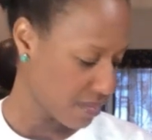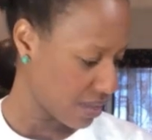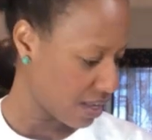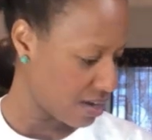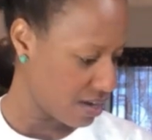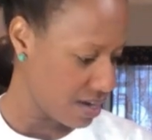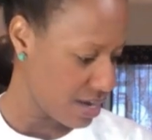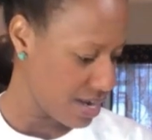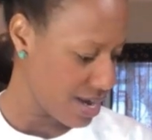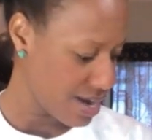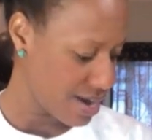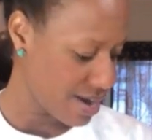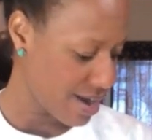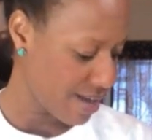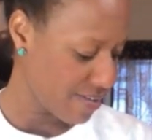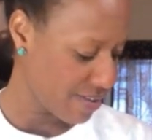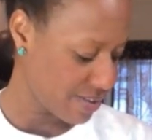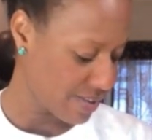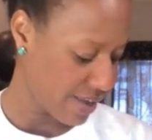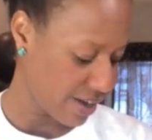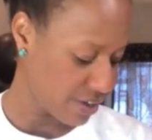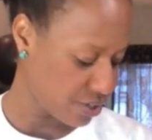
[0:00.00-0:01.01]
neat, and I
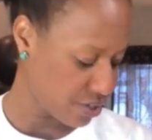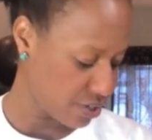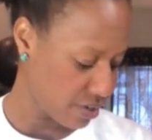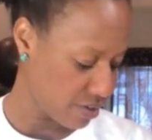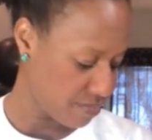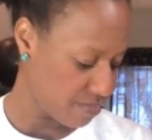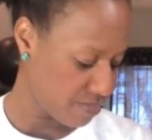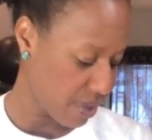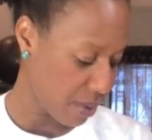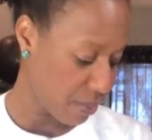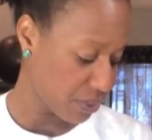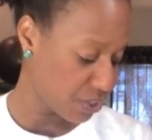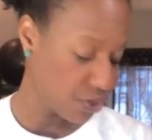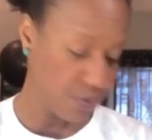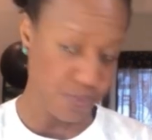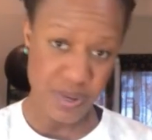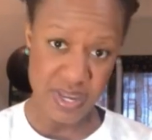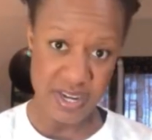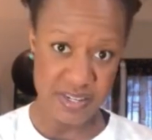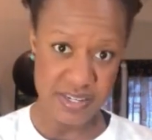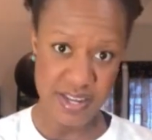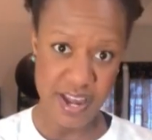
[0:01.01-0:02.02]
decided that we should
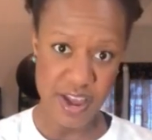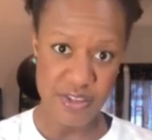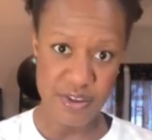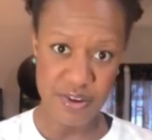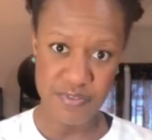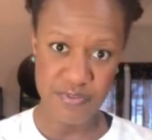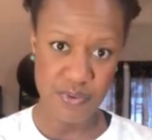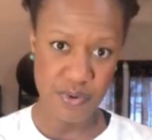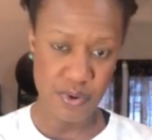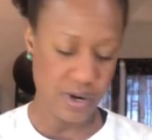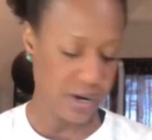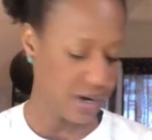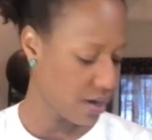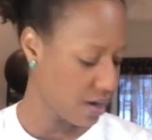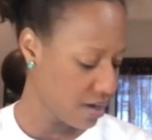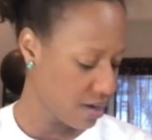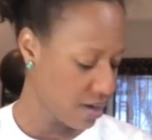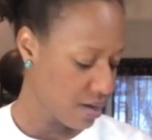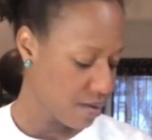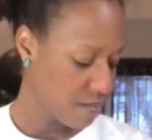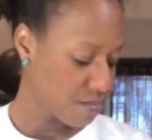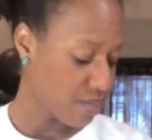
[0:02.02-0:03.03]
read it together for
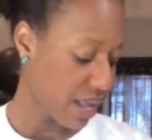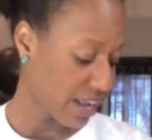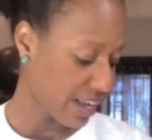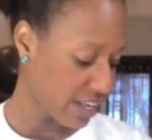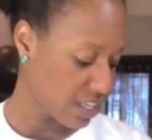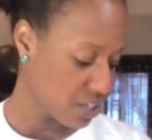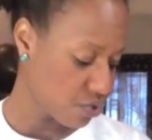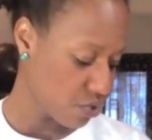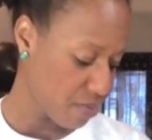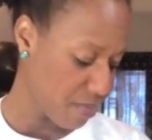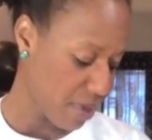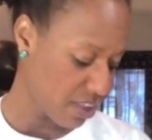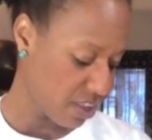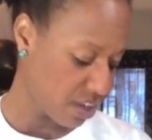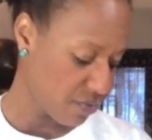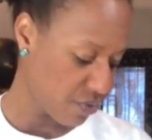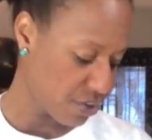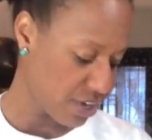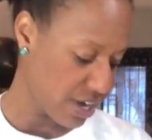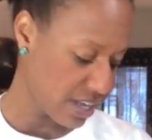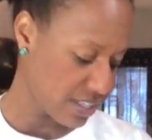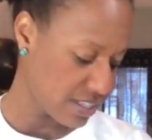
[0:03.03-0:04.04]
Black History Month and
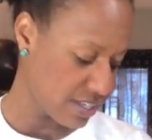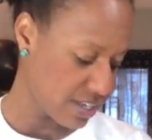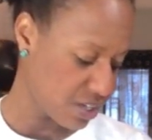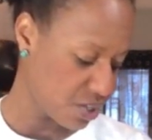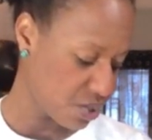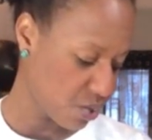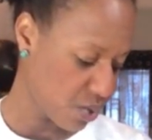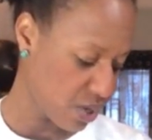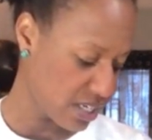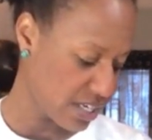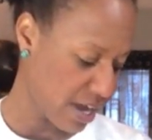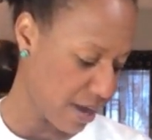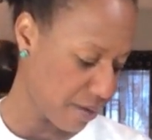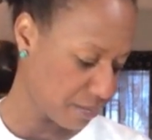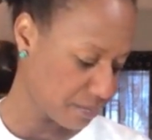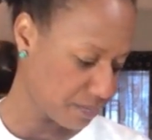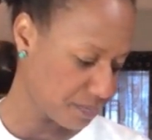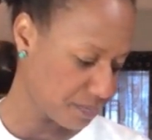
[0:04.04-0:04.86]
for Dance Daze Storytime.